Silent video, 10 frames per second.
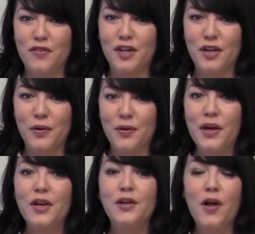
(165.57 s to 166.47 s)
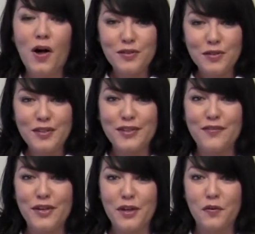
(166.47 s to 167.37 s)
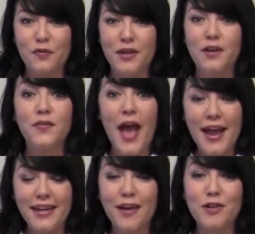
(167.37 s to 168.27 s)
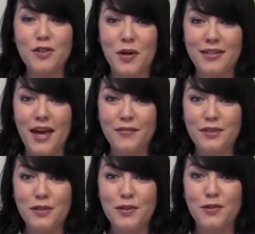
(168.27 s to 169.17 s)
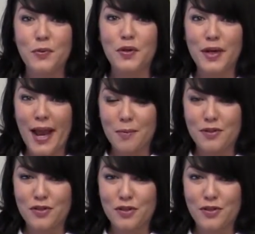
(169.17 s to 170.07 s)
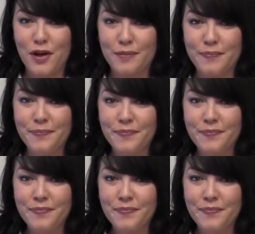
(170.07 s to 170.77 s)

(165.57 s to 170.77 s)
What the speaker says: video, you'll also see the video feed of any other TrainLive students with their cameras turned on.